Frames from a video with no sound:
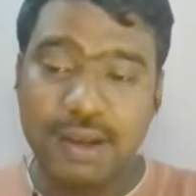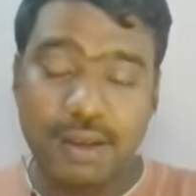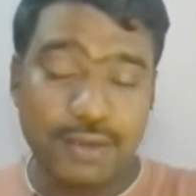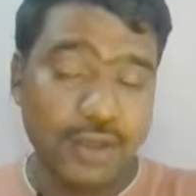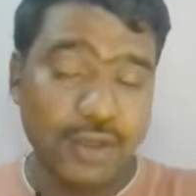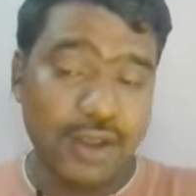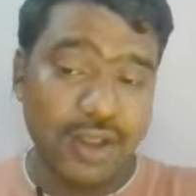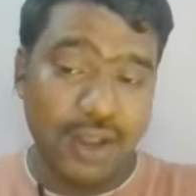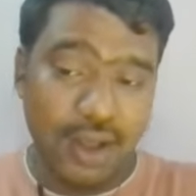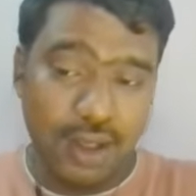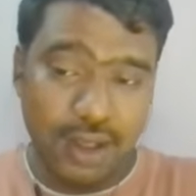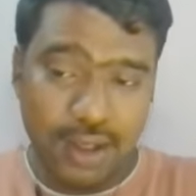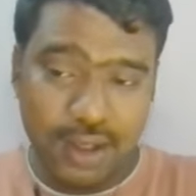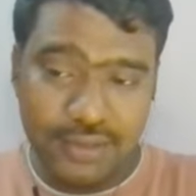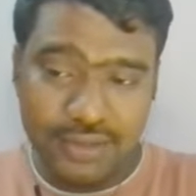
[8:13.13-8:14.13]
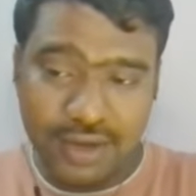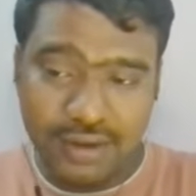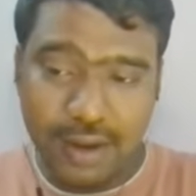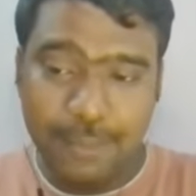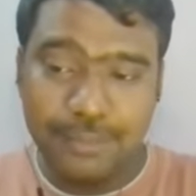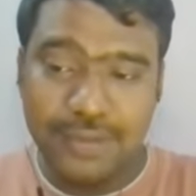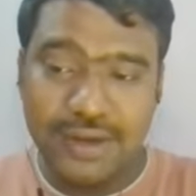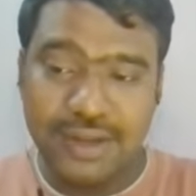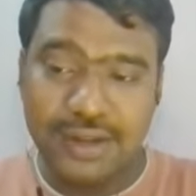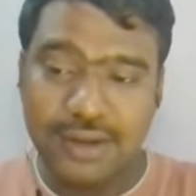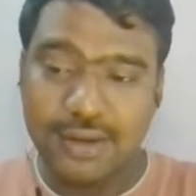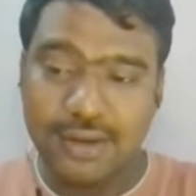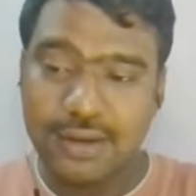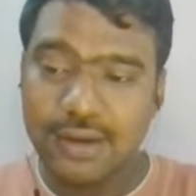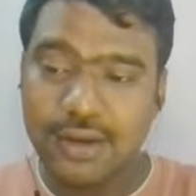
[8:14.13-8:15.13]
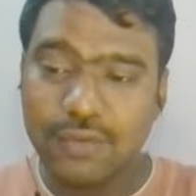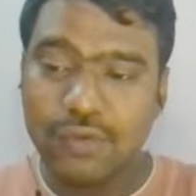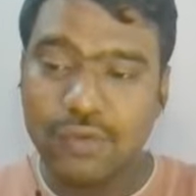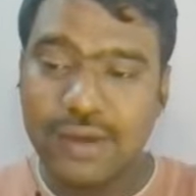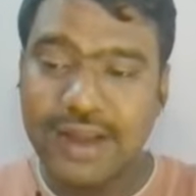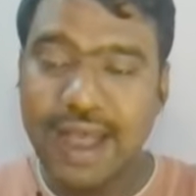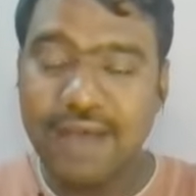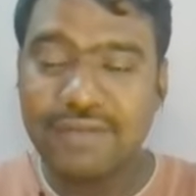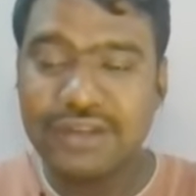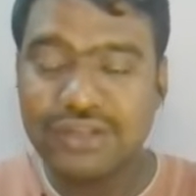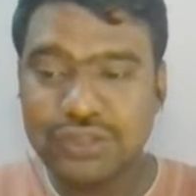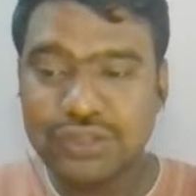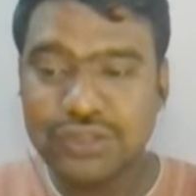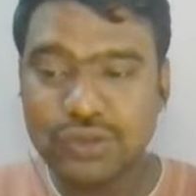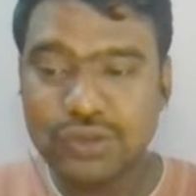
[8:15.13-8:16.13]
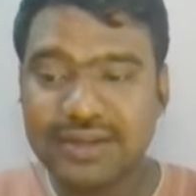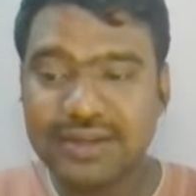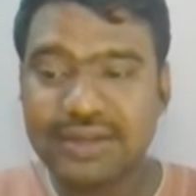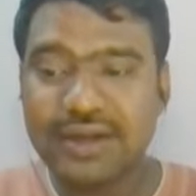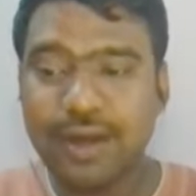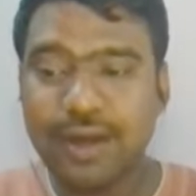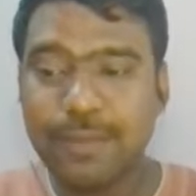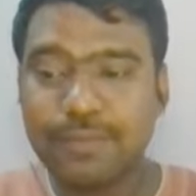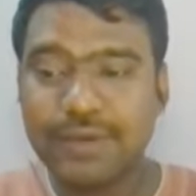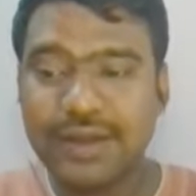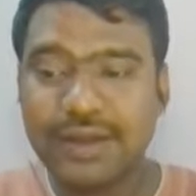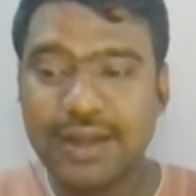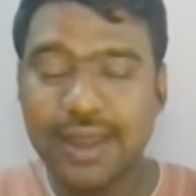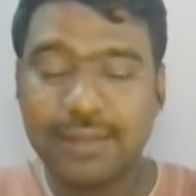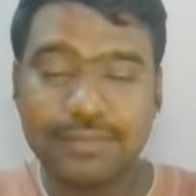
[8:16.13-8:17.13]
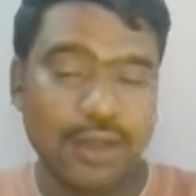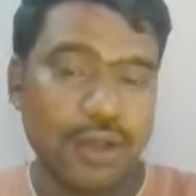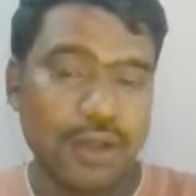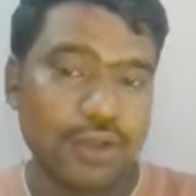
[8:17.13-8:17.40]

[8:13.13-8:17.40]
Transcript: sorry, that company, we can have a chance to add that company name